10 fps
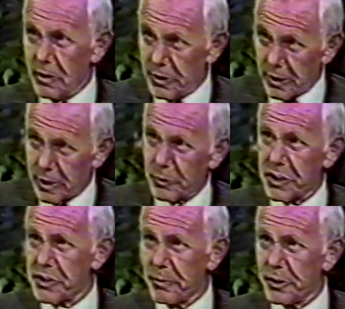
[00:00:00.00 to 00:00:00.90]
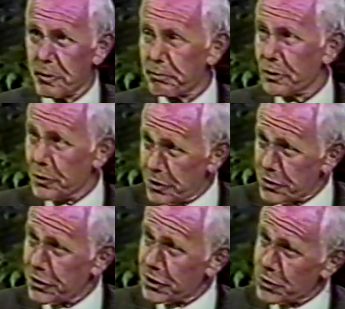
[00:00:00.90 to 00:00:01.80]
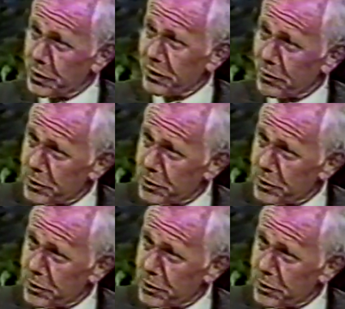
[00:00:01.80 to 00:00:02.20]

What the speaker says: You got to bring some of your produce in this week from